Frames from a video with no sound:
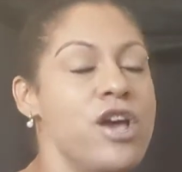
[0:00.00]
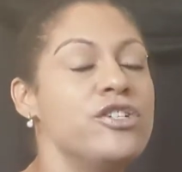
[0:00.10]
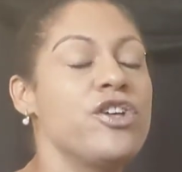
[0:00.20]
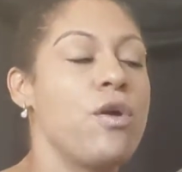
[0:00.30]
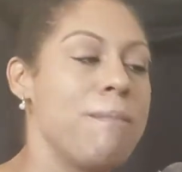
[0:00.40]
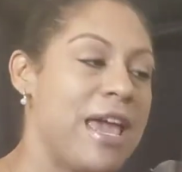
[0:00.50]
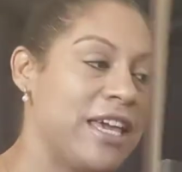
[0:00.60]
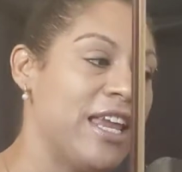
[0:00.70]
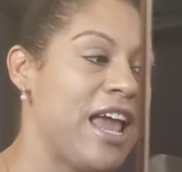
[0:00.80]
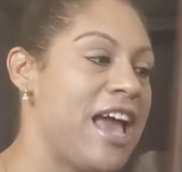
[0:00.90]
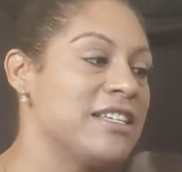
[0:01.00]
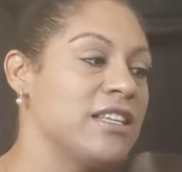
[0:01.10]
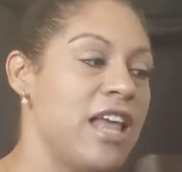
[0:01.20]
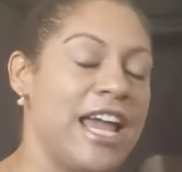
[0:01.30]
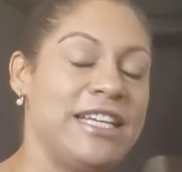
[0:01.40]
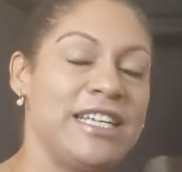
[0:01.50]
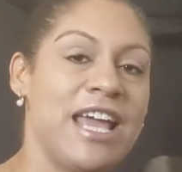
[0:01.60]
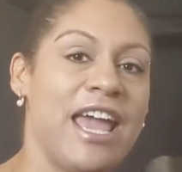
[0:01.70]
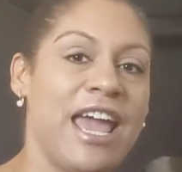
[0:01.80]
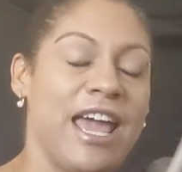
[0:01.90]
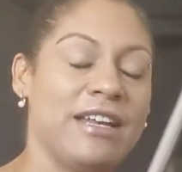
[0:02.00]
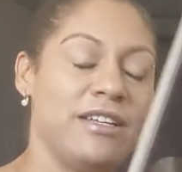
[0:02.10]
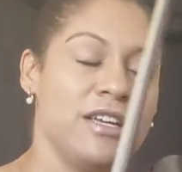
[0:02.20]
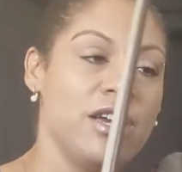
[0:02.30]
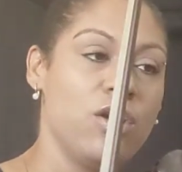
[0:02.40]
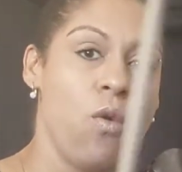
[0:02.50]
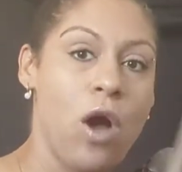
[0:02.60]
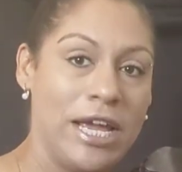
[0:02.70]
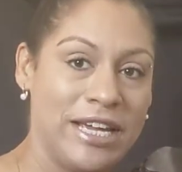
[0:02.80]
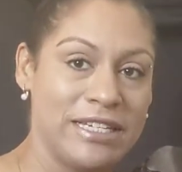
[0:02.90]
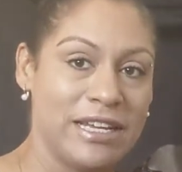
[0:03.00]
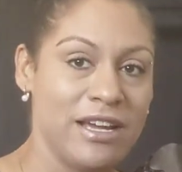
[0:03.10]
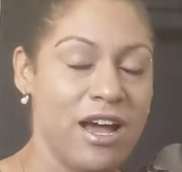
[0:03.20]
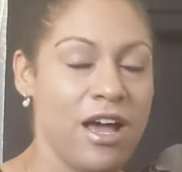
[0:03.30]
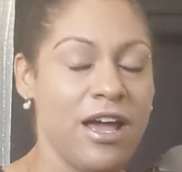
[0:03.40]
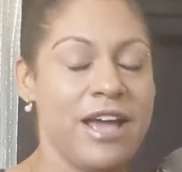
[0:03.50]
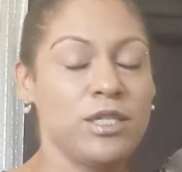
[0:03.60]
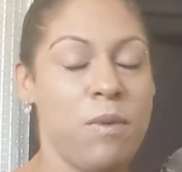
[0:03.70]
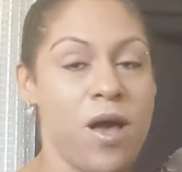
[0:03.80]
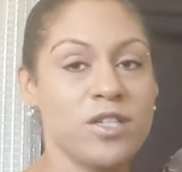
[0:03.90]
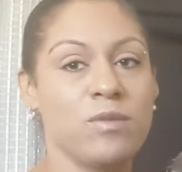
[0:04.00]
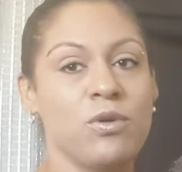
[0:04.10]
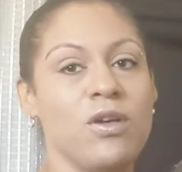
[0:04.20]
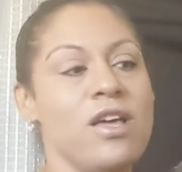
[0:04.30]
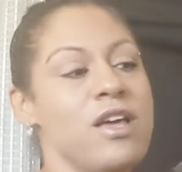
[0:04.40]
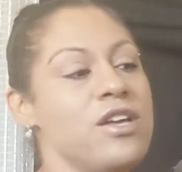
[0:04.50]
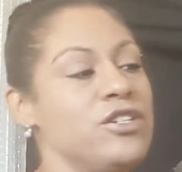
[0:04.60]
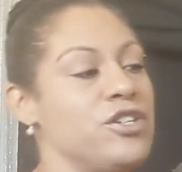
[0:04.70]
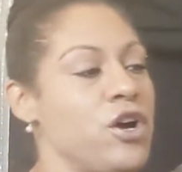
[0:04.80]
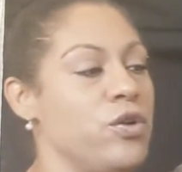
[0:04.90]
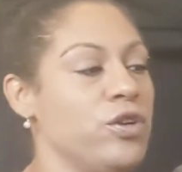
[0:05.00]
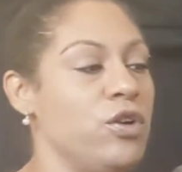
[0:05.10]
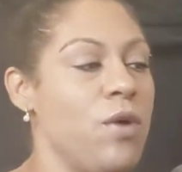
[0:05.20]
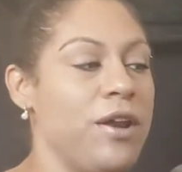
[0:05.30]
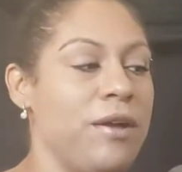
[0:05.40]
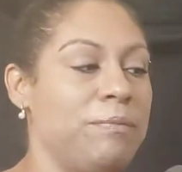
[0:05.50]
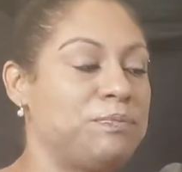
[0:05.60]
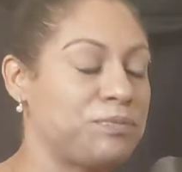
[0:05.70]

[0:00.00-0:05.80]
So make it as light and quiet as possible. So you want to